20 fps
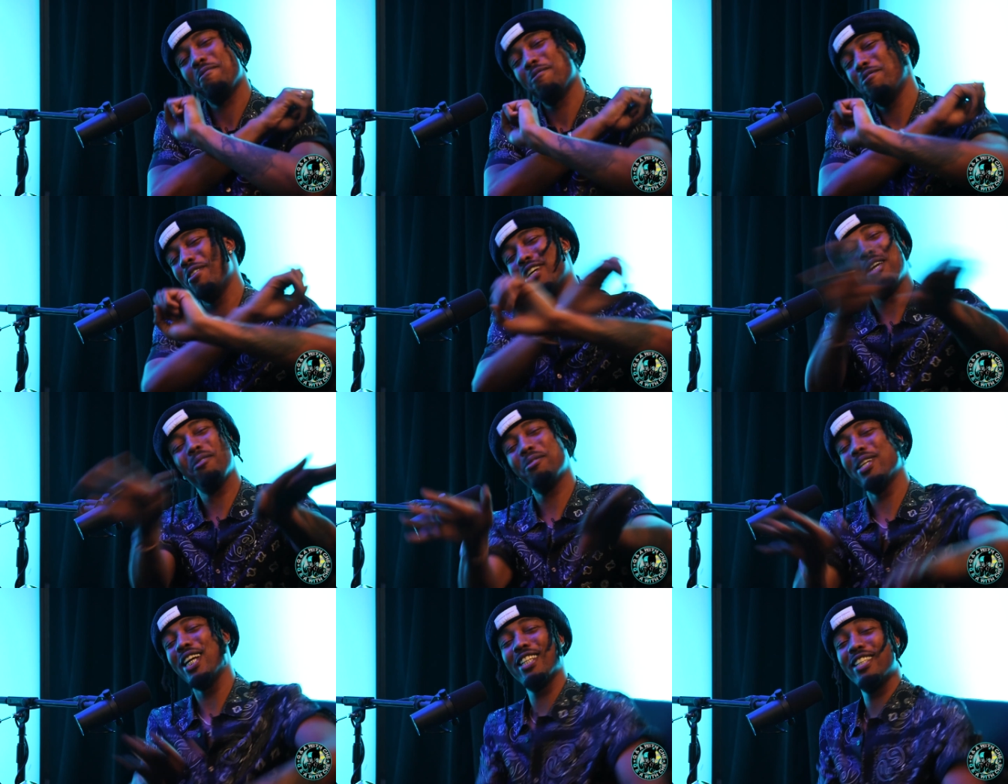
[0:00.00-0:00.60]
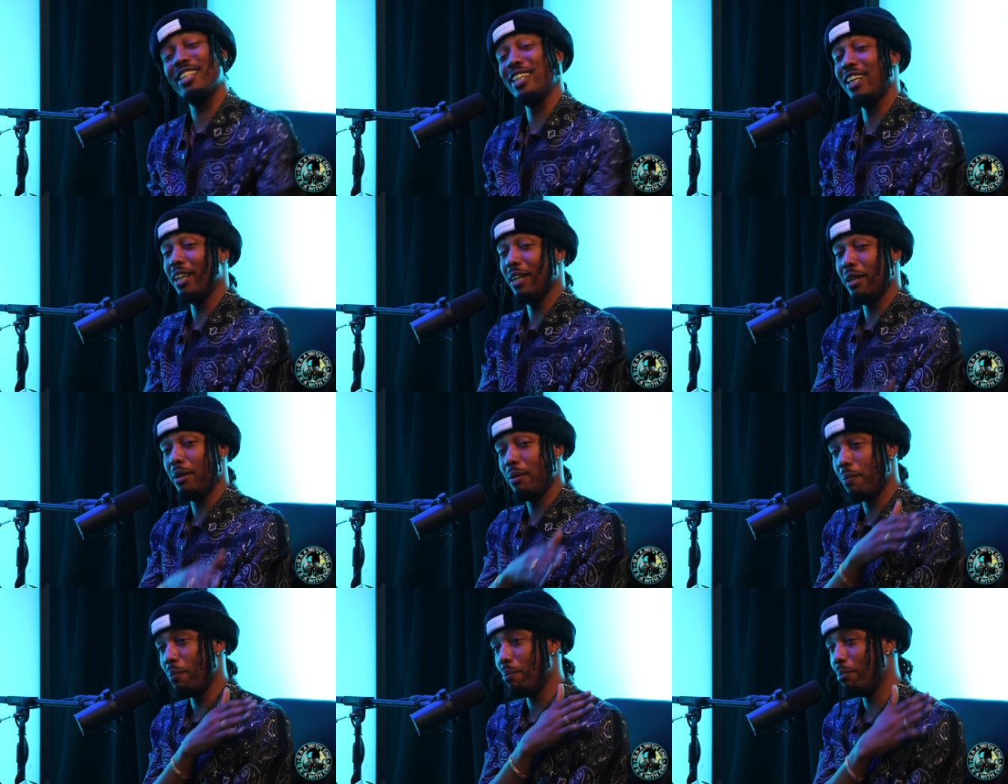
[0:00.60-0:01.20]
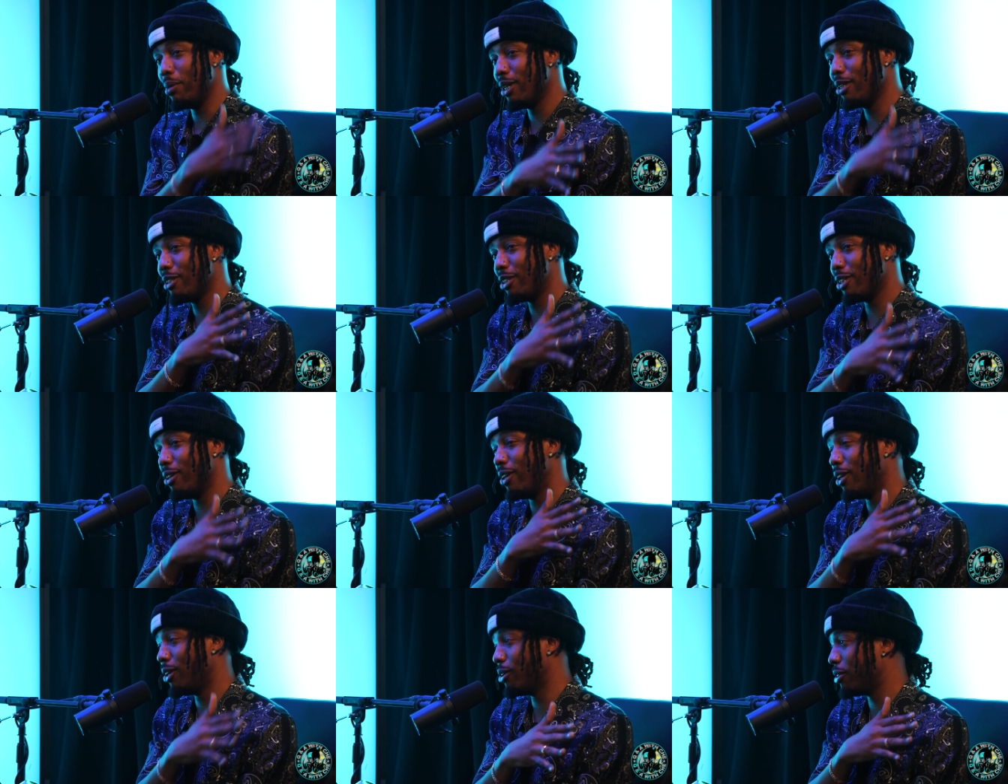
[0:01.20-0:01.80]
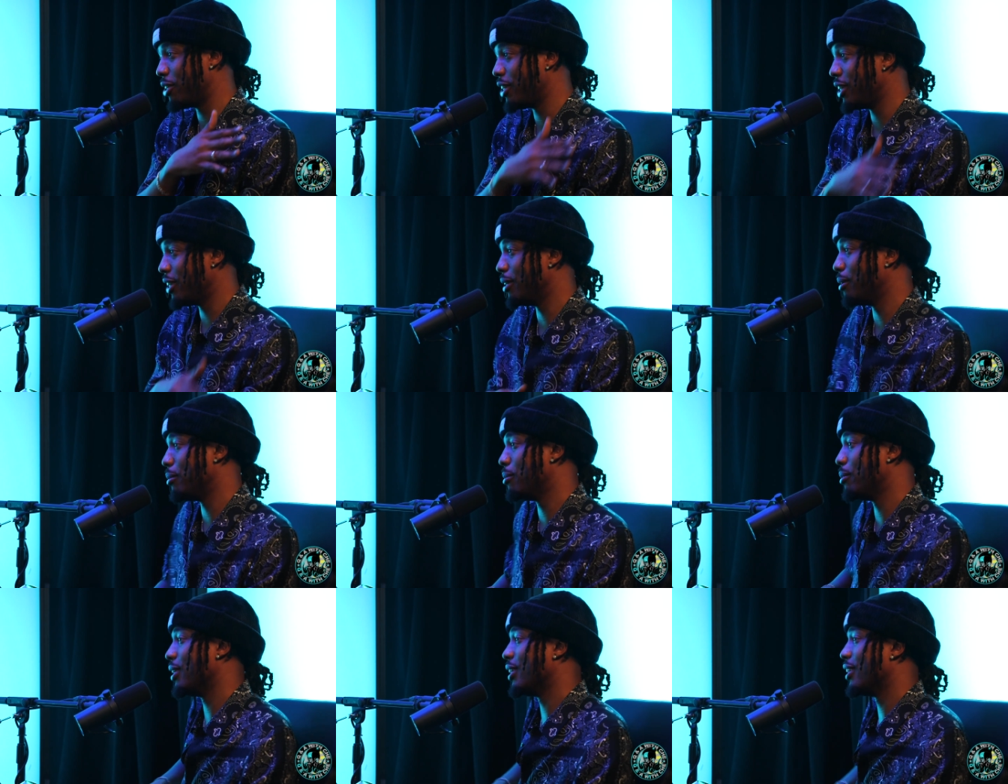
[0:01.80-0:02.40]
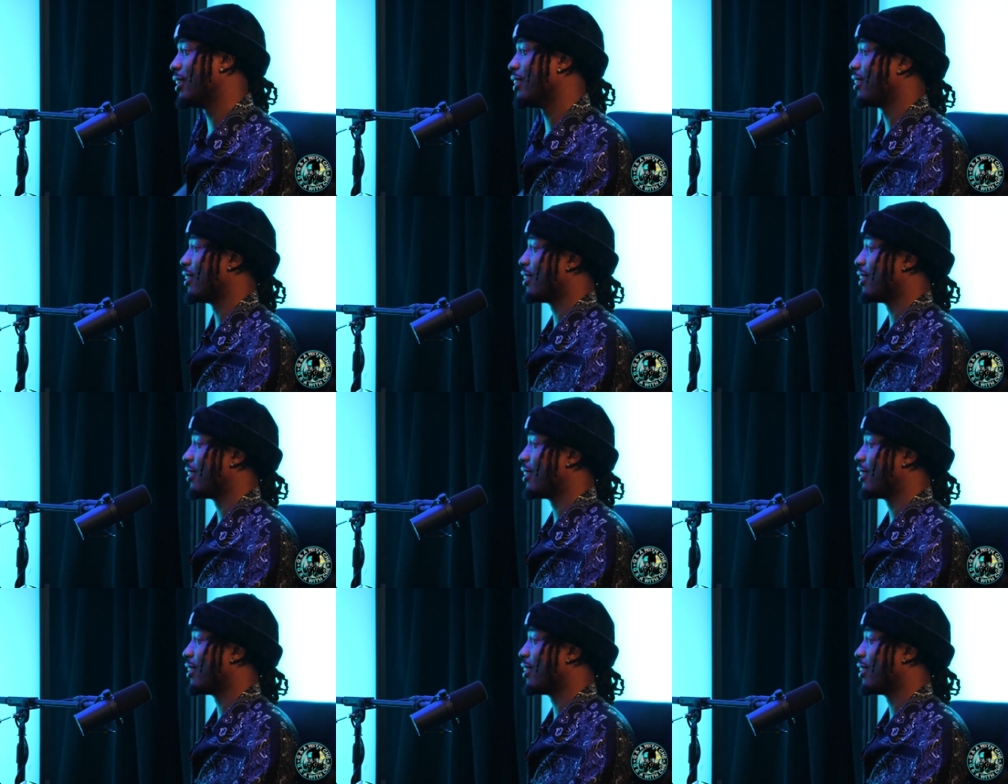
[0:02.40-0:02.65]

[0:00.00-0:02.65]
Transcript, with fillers: Forget what I said. Build your own ship, bro.